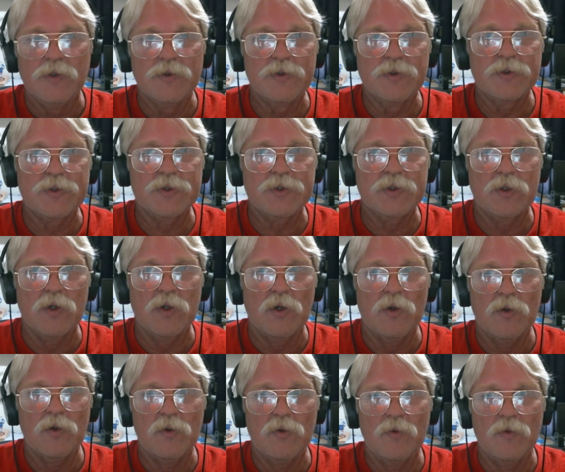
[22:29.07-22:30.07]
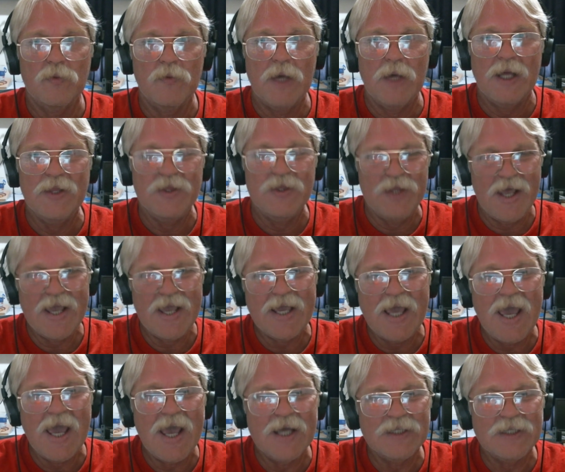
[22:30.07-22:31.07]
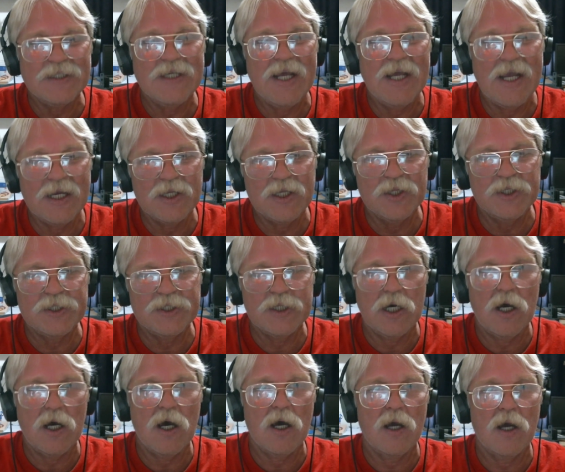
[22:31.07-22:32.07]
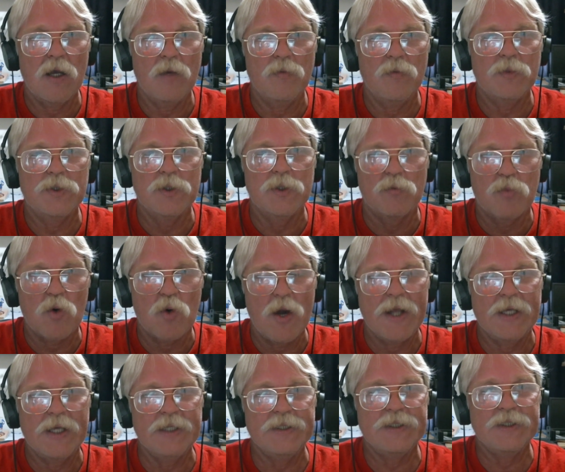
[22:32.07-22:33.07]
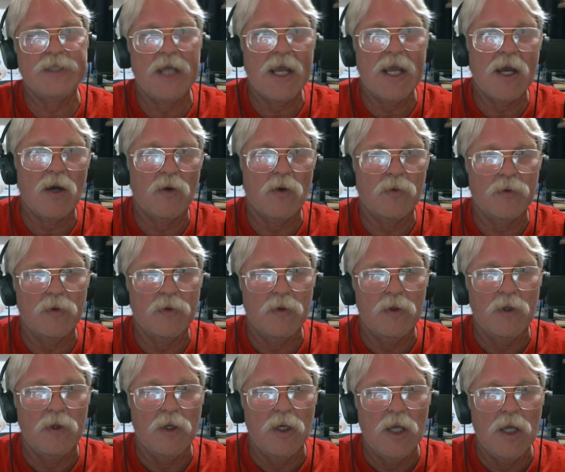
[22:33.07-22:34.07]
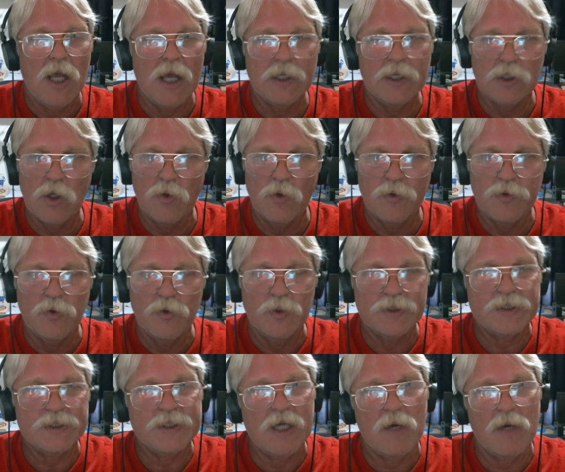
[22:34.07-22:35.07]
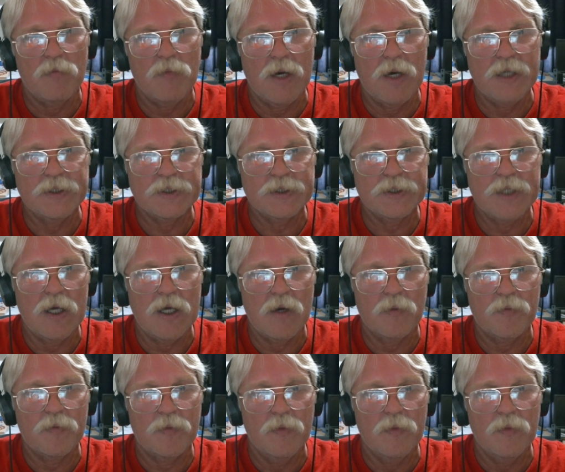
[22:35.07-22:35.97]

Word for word: So they can't take the time to break it down and go through it step by step,